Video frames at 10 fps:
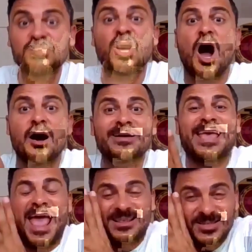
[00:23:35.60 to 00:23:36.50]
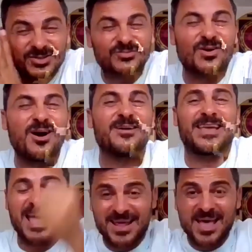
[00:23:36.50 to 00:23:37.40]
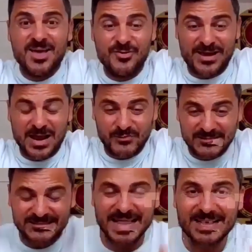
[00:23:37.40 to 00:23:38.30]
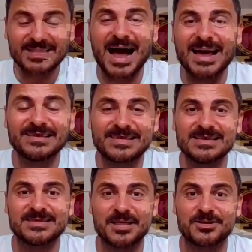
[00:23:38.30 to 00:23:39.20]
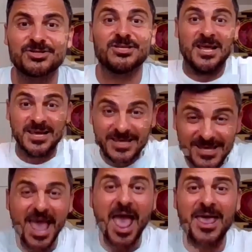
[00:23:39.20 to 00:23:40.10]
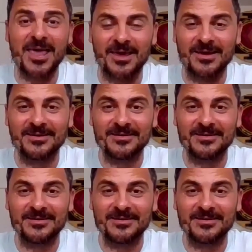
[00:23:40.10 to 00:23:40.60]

young and strong and you can withstand high intense energy, yay.